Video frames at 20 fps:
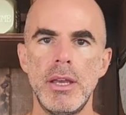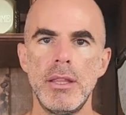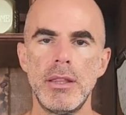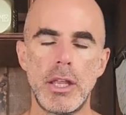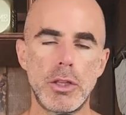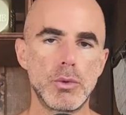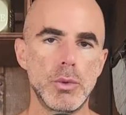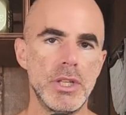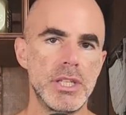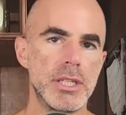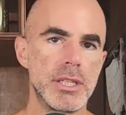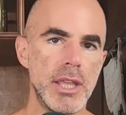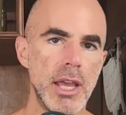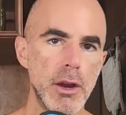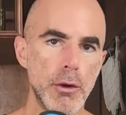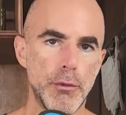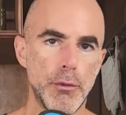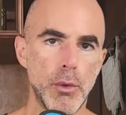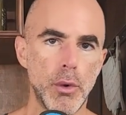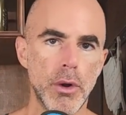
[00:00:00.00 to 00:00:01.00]
That's what it's
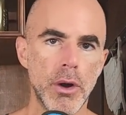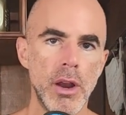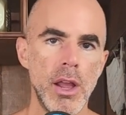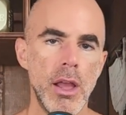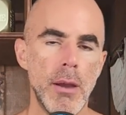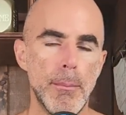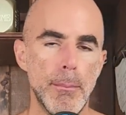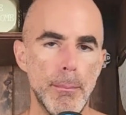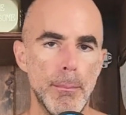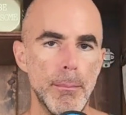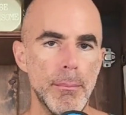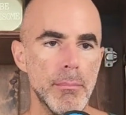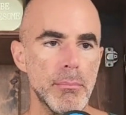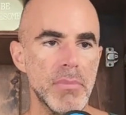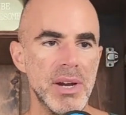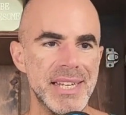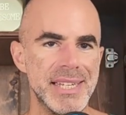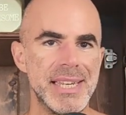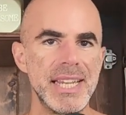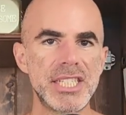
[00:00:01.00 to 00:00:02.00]
there for.
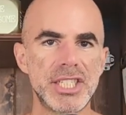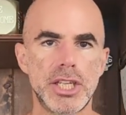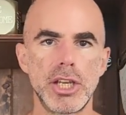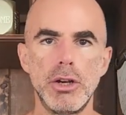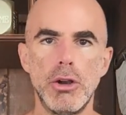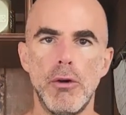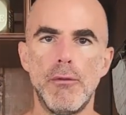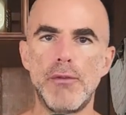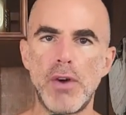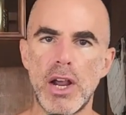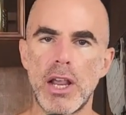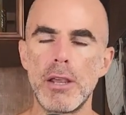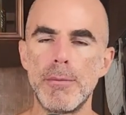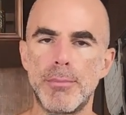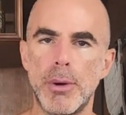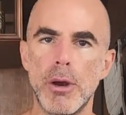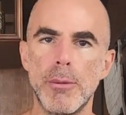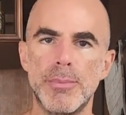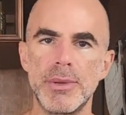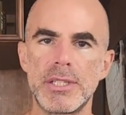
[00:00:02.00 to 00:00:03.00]
Medicinal fucking
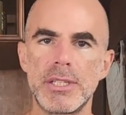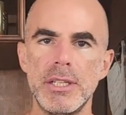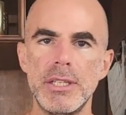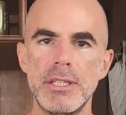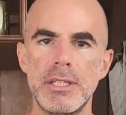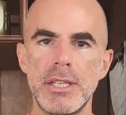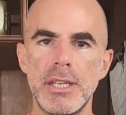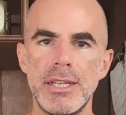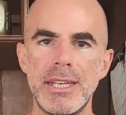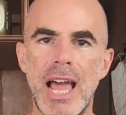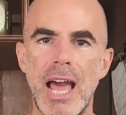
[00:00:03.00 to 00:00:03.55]
purposes,